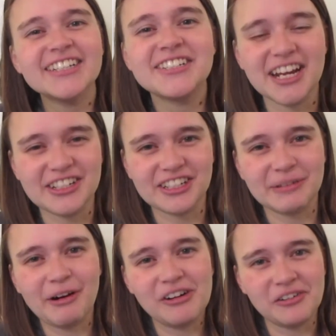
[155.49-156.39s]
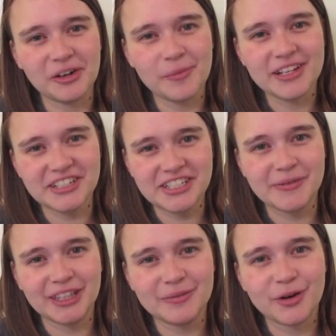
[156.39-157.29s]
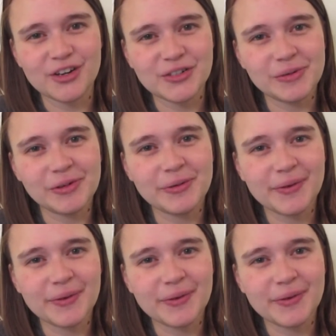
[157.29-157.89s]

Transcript: changing them all a little bit just to make them more doable,